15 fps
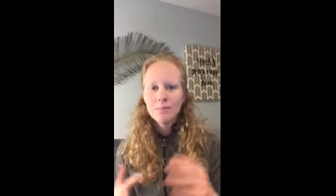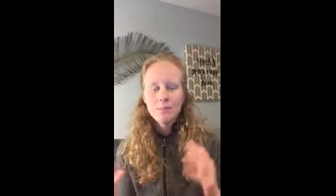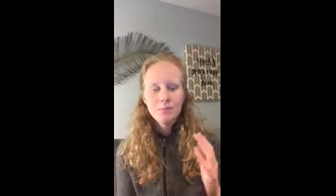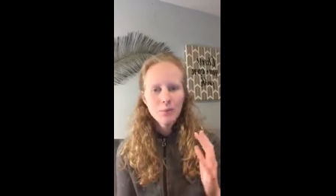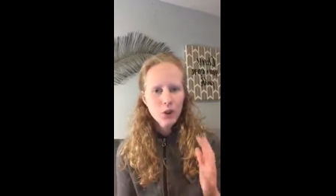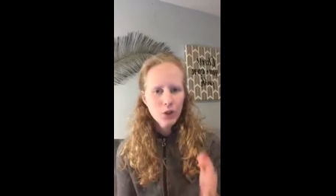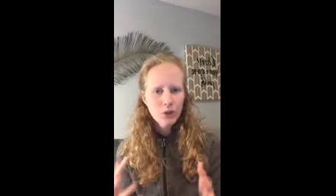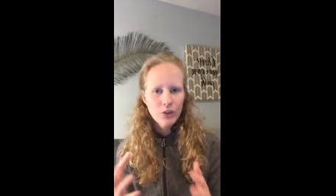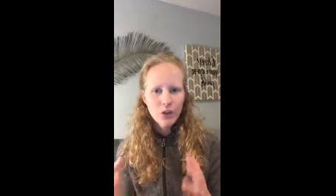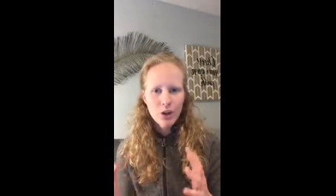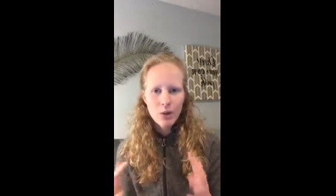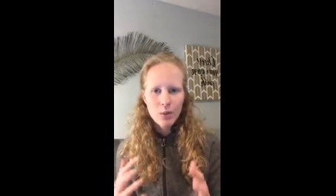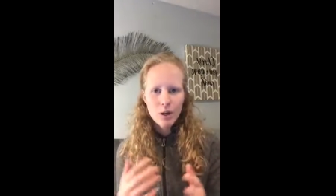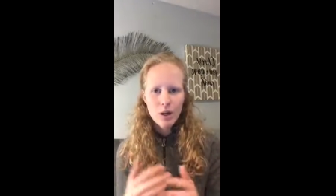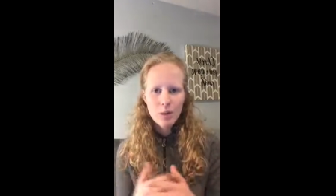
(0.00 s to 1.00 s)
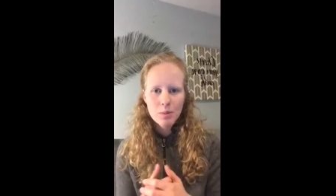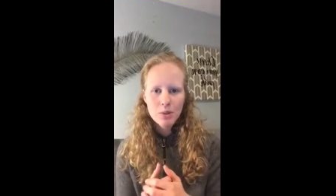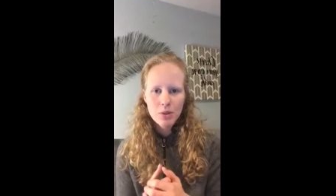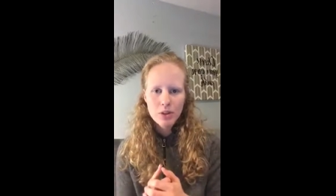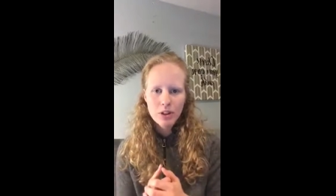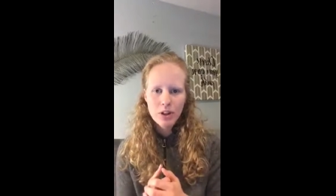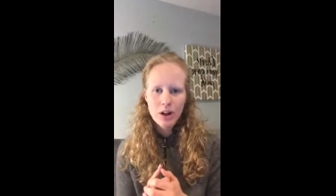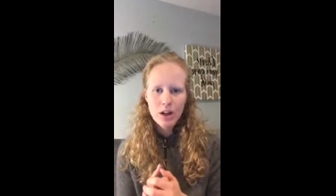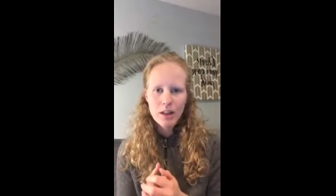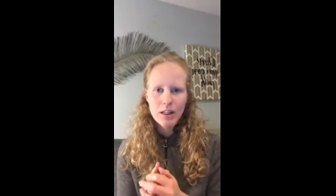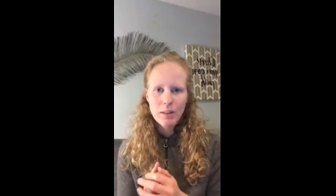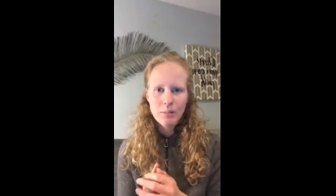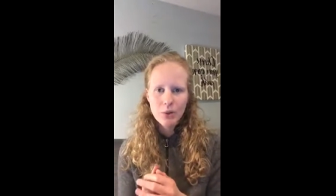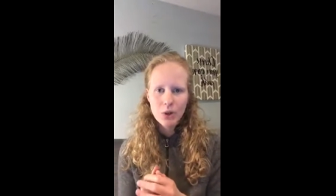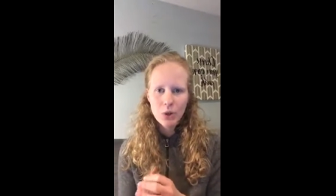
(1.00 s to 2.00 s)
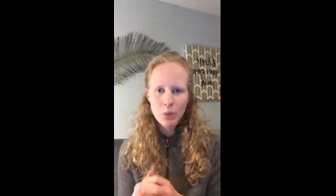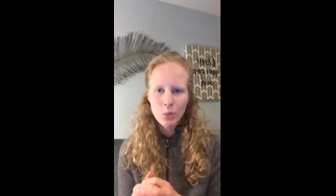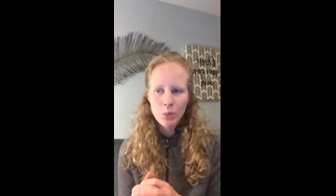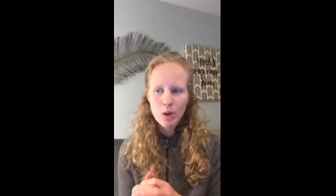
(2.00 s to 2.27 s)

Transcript: you know, figure out what obstacles are kind of keeping you